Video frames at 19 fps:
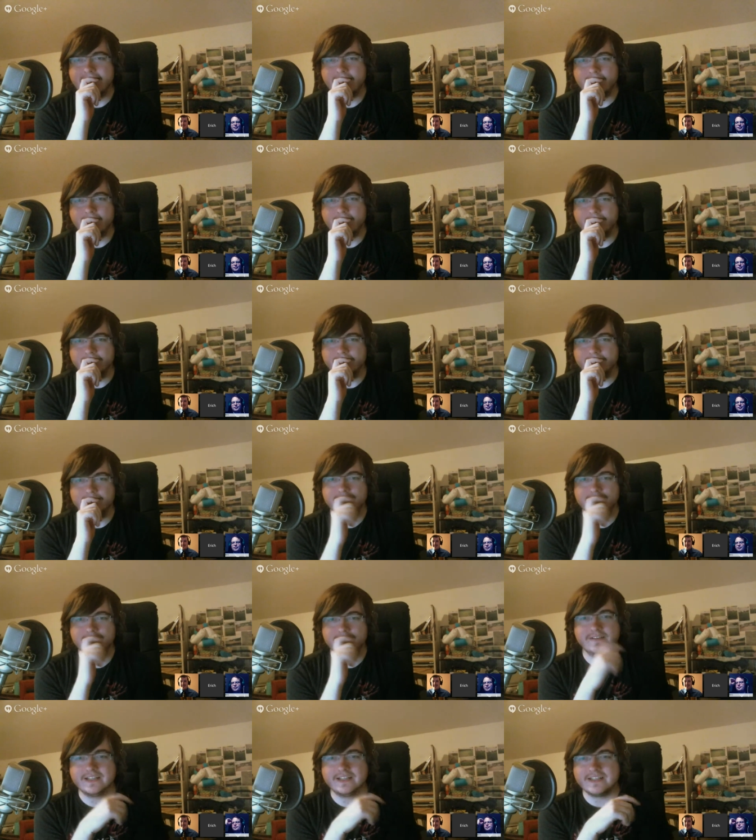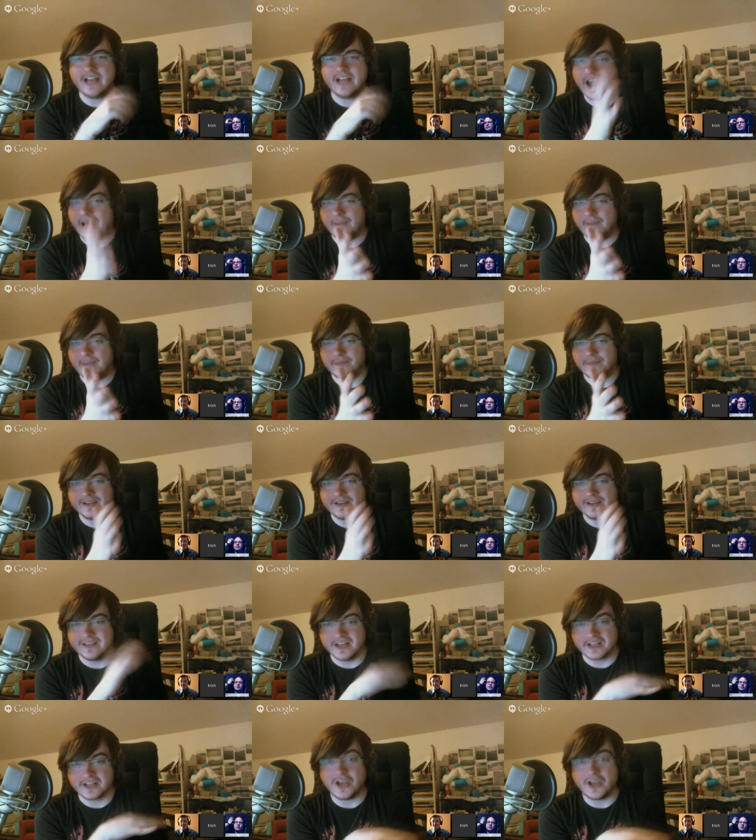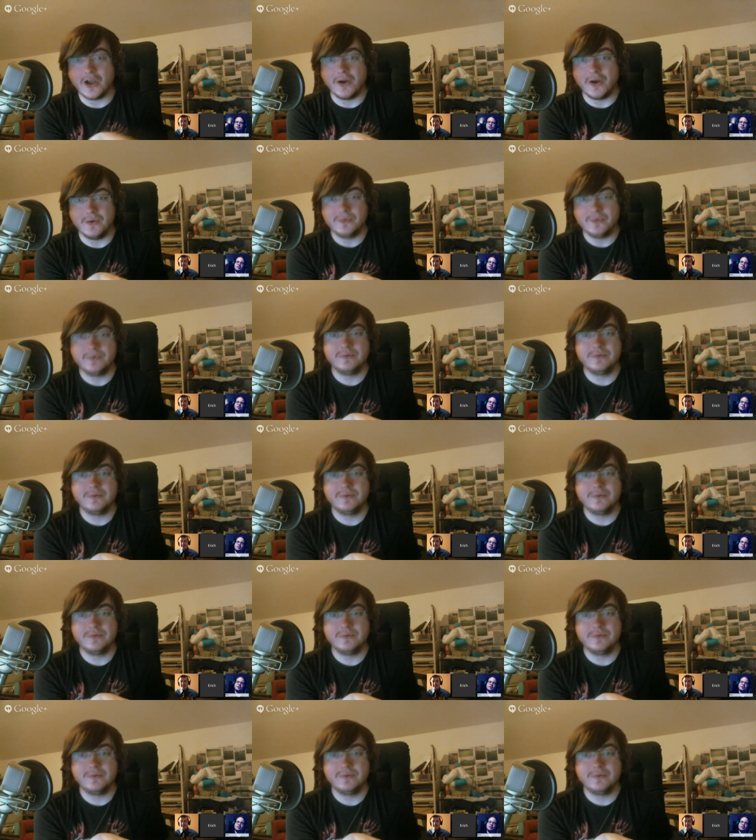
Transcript: real. It's not happening. Let it go.